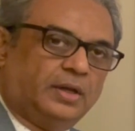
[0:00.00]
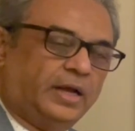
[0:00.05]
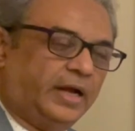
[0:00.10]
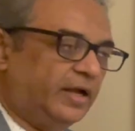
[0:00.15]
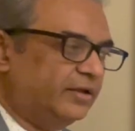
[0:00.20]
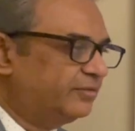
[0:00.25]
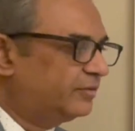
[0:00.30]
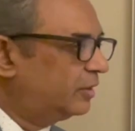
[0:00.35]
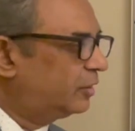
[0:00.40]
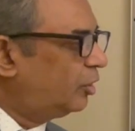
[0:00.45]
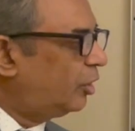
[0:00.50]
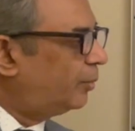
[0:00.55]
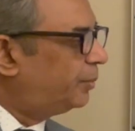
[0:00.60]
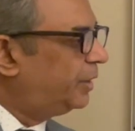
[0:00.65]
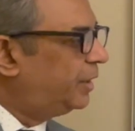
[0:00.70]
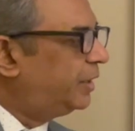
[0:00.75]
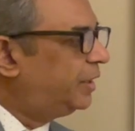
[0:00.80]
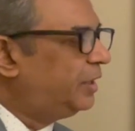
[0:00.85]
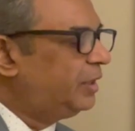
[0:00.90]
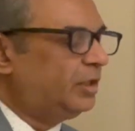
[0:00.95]
as the
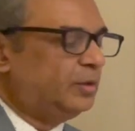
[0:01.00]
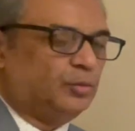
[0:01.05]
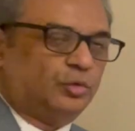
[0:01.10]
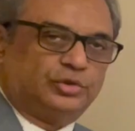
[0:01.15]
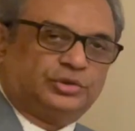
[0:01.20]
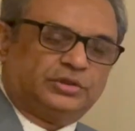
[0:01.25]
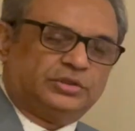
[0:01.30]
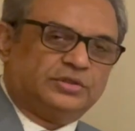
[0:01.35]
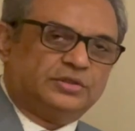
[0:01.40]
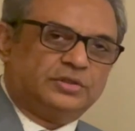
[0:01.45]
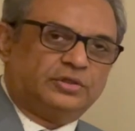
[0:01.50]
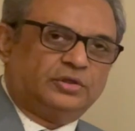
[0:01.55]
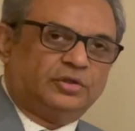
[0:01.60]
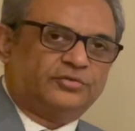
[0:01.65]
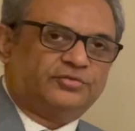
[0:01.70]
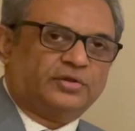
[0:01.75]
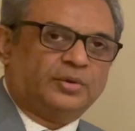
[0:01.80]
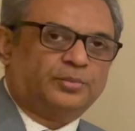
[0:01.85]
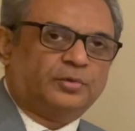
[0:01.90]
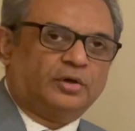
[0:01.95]
dominating emotions in
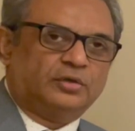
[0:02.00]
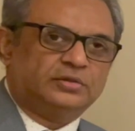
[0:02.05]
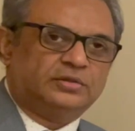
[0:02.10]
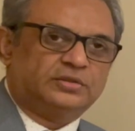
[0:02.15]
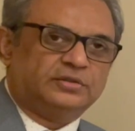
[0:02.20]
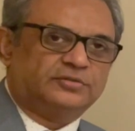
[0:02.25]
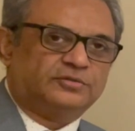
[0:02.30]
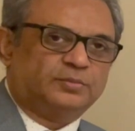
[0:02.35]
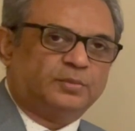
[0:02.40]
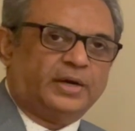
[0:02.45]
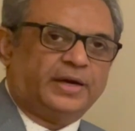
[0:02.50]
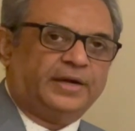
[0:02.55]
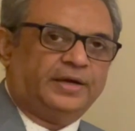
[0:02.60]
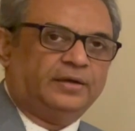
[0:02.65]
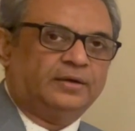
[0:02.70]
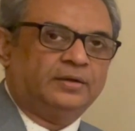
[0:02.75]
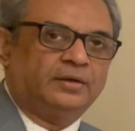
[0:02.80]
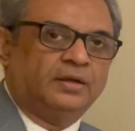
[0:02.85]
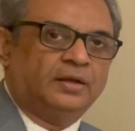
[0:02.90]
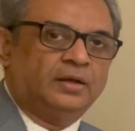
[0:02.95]
your subconscious
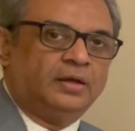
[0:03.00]
mind,